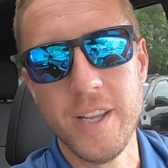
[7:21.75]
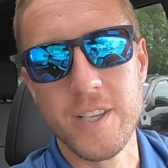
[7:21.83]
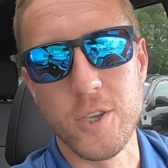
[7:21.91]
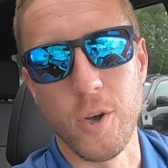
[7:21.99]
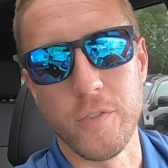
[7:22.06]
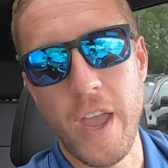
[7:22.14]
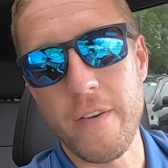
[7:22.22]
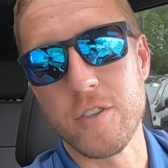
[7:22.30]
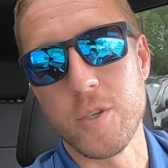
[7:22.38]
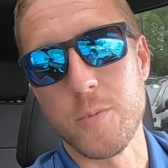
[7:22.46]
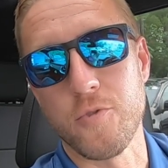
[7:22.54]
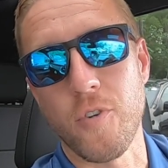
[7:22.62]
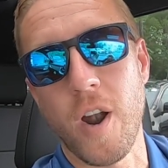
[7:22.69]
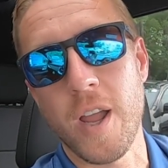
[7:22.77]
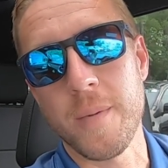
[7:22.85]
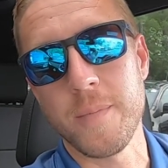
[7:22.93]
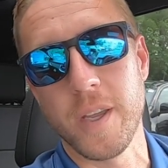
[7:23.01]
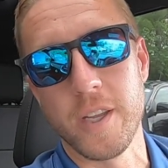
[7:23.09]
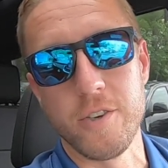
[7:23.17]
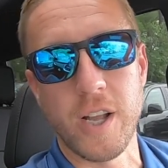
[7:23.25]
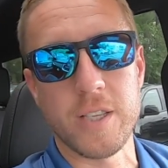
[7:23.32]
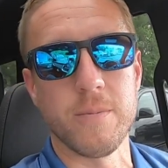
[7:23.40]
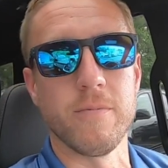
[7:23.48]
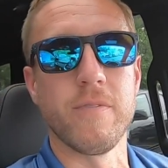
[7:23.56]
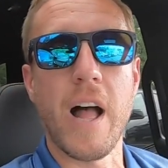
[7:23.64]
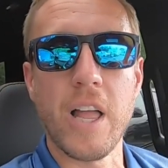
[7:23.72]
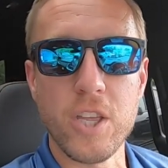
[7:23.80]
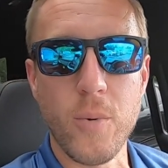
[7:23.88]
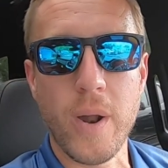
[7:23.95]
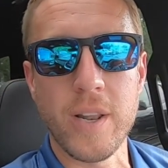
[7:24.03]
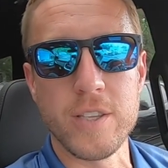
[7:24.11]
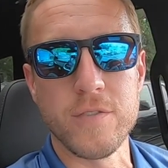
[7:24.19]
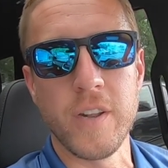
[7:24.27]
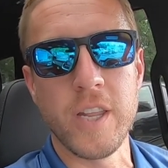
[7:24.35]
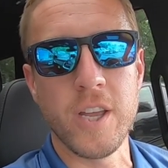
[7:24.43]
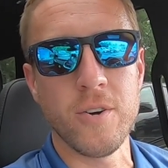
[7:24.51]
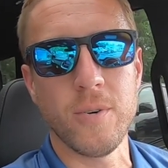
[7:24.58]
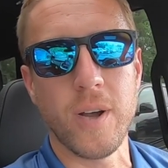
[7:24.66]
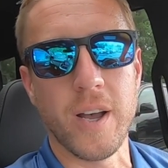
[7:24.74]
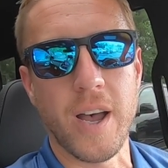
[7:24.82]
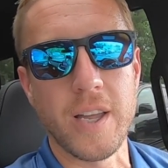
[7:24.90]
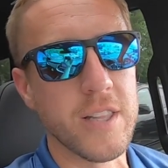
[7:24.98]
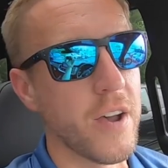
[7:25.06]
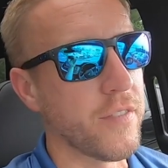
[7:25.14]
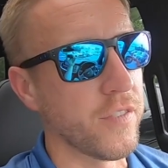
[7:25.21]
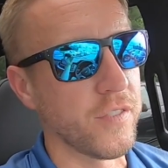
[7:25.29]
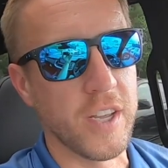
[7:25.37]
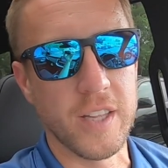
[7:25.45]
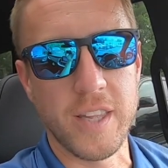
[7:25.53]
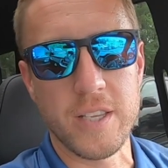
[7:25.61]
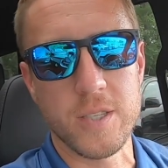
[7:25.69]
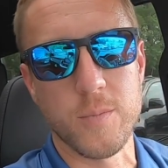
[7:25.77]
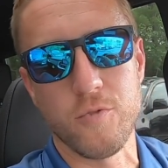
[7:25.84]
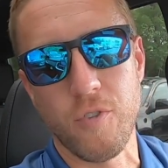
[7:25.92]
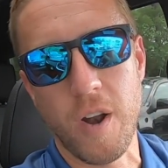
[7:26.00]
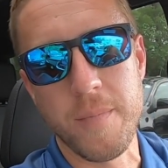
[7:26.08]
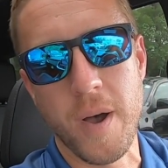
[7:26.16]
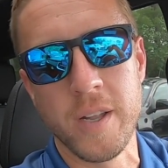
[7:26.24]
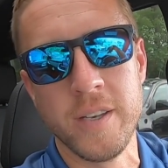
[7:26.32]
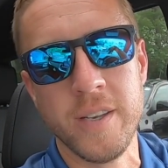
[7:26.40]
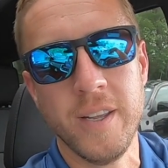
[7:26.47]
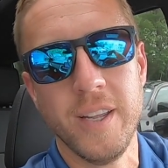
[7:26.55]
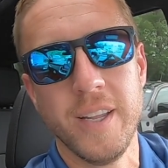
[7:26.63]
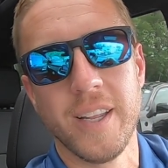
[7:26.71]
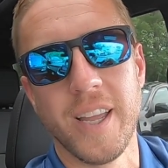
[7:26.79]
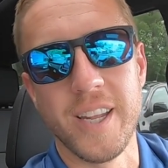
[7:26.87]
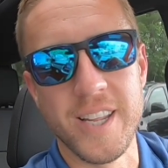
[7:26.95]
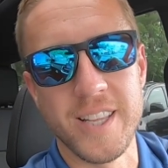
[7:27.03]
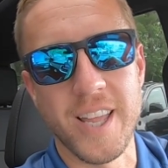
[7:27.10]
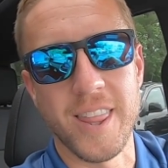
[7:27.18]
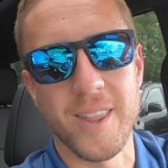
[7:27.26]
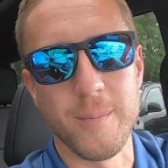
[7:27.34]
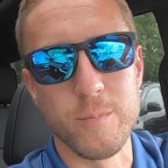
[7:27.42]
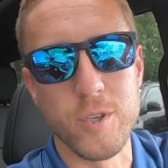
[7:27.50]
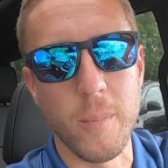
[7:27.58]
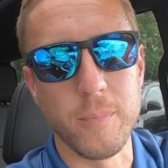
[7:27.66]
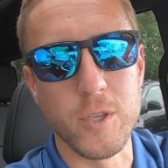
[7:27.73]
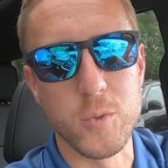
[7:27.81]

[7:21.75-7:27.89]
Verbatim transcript: So if you haven't subscribed and you got some value out of this video, uh, I'd love it if you hit that subscribe button and hit that thumbs up.